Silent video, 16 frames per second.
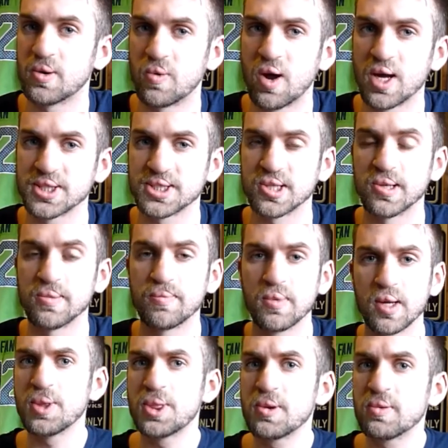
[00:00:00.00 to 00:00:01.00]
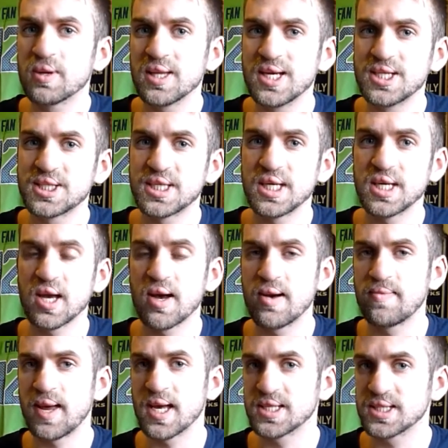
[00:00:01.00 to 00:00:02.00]
roster. With the releasing
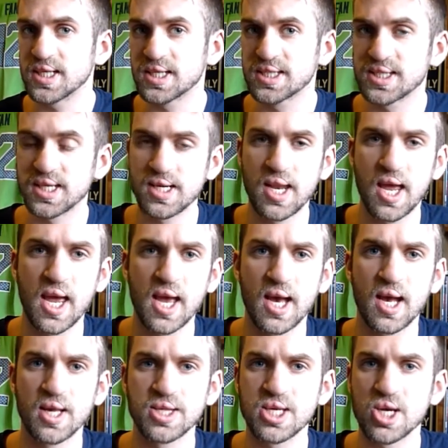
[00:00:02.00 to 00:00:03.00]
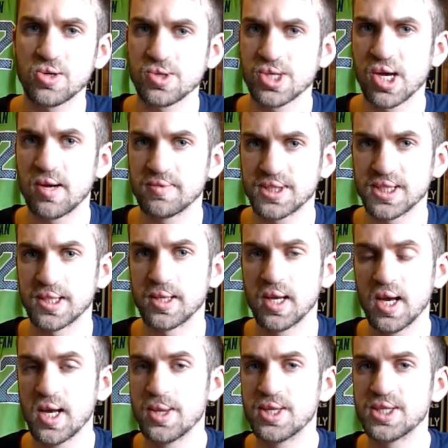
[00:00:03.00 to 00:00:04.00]
of Ed Dickson and Tedric Thompson,
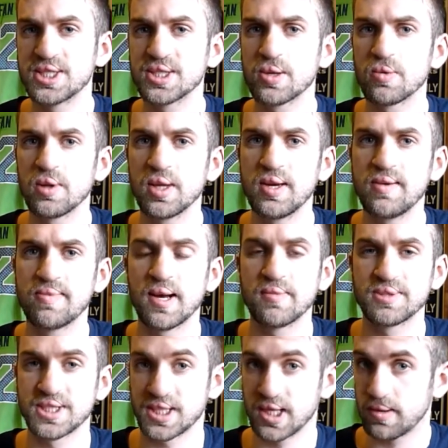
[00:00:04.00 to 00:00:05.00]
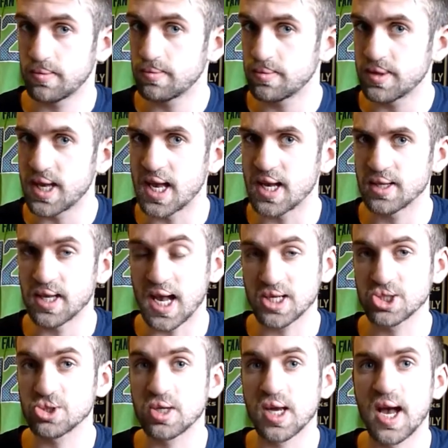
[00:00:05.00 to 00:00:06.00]
this is going to leave up some
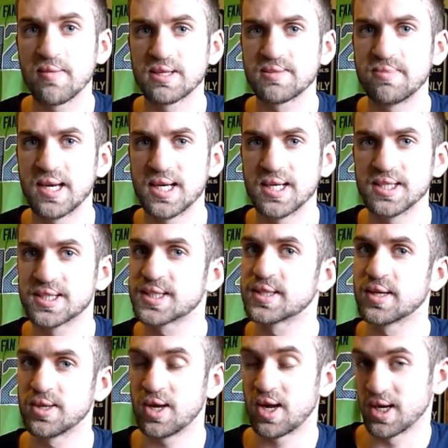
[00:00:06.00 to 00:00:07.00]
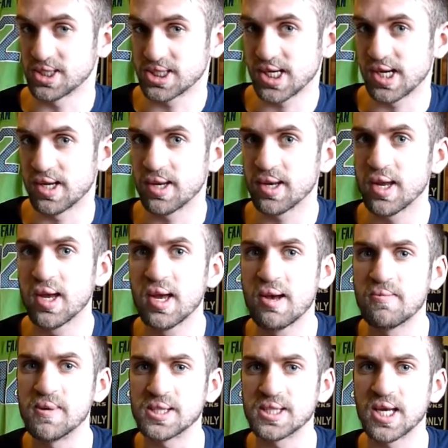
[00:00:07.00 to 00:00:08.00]
extra cap space, not a ton,
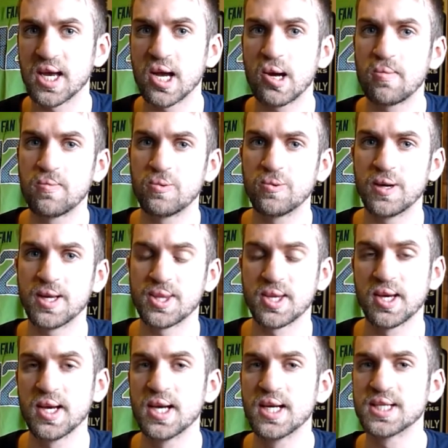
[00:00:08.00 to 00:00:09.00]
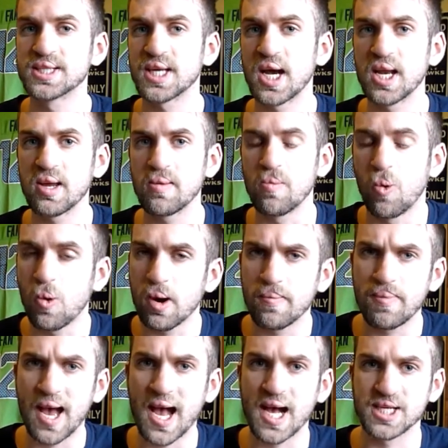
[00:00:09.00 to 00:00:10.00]
but to help with signing more
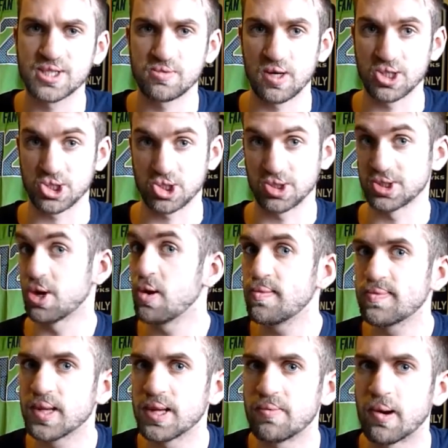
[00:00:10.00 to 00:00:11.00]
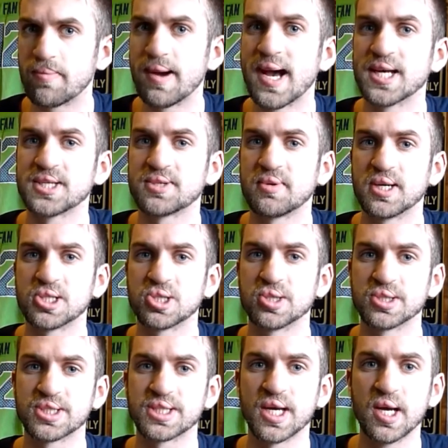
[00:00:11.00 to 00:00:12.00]
pass rushers, hopefully more pass
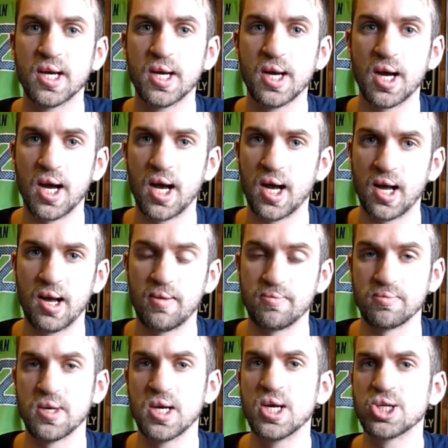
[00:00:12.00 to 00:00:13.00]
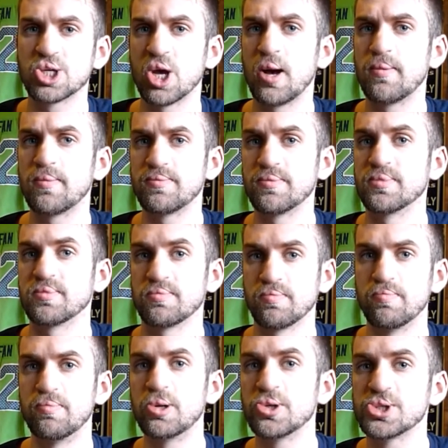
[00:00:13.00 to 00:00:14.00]
rushers, to help
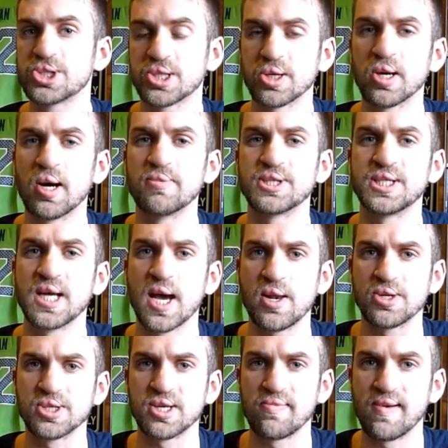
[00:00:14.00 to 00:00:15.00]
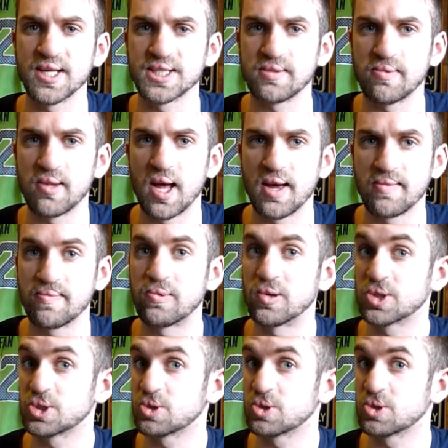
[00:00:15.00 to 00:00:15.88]
bolster up Seattle's defensive line for